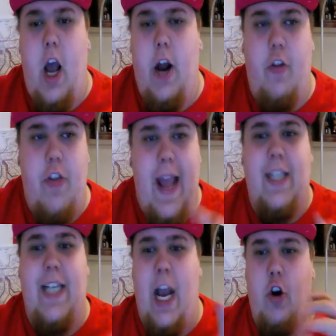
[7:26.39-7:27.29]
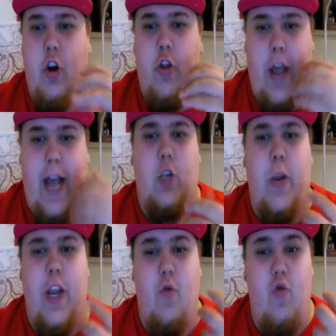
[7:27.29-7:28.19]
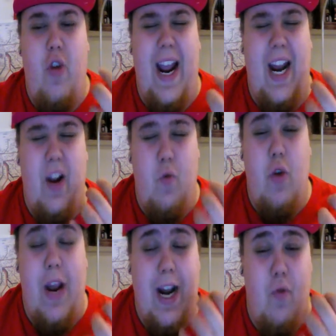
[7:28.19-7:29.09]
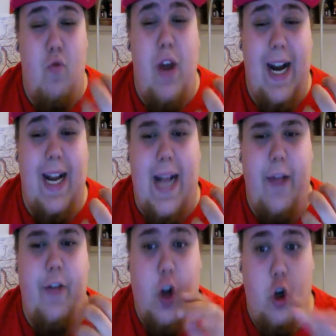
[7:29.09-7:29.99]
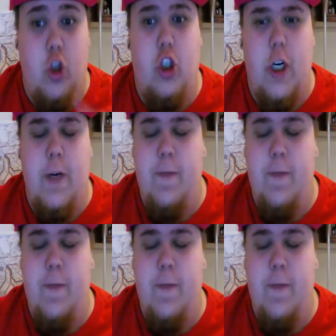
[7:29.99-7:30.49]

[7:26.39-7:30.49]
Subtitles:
And on the exhale, that's when you really, really, really get the custard.